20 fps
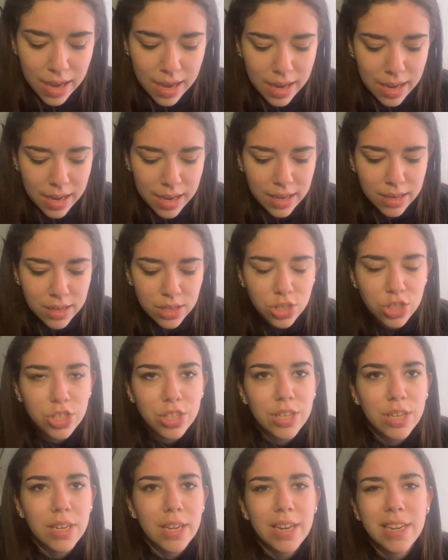And
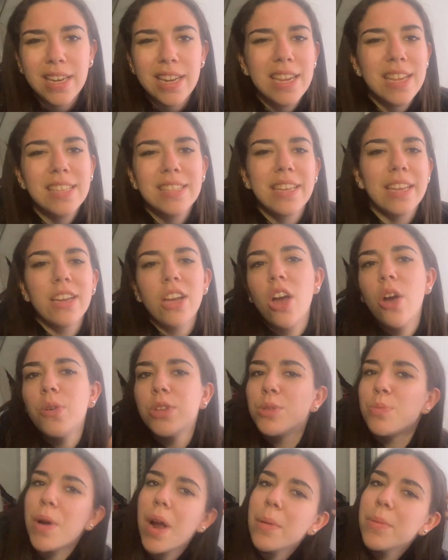he's like, oh,
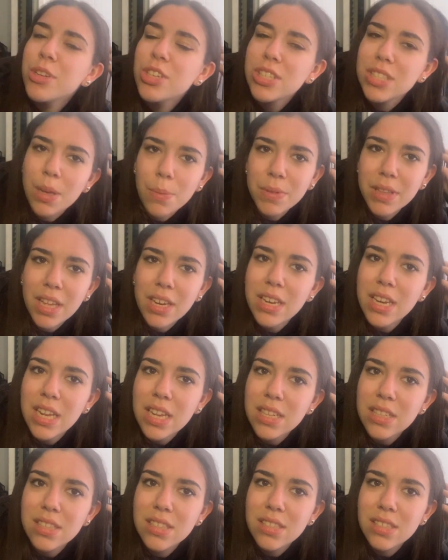it's probably just someone that
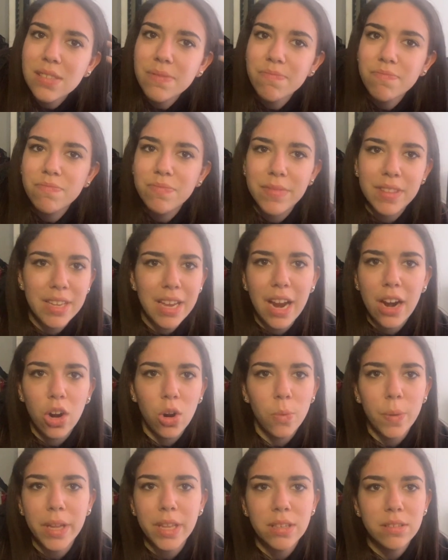needs
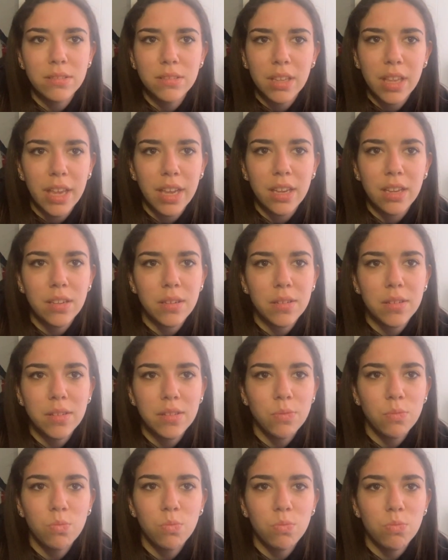heroin. Like,
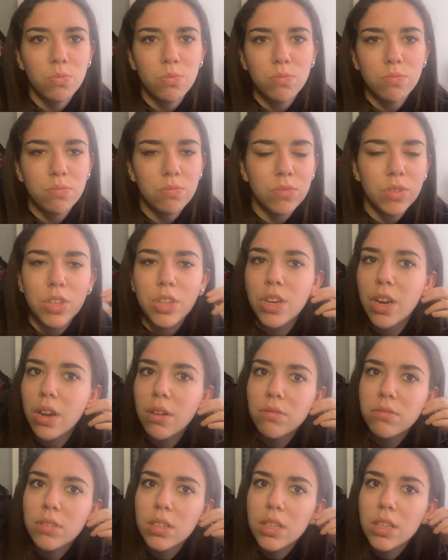you
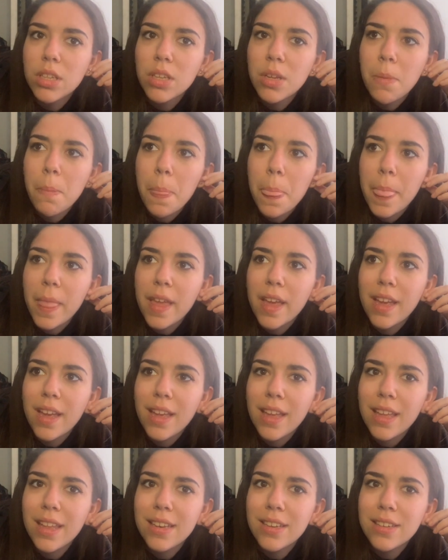know.
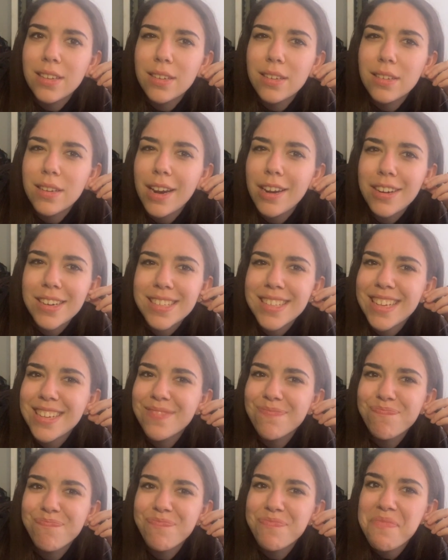And Eric's like,
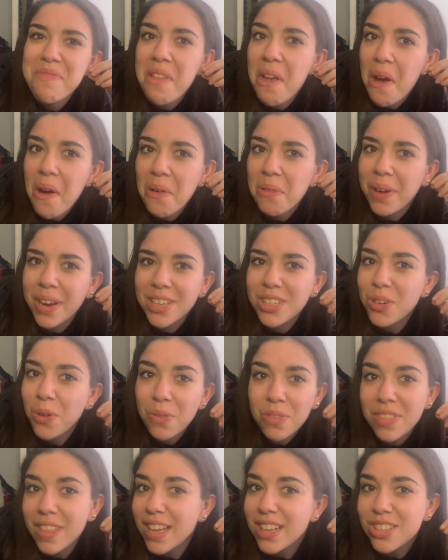no, I
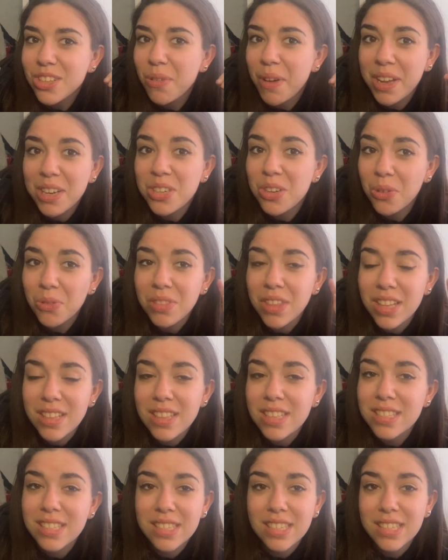don't think so. I don't think
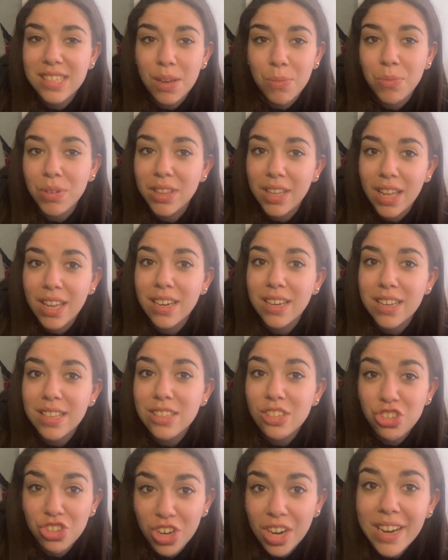this is someone that is a
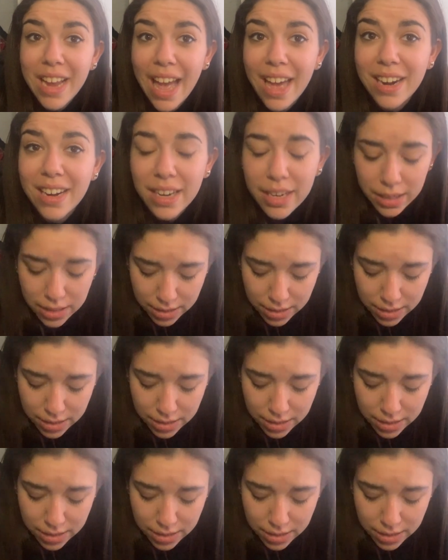drug addict.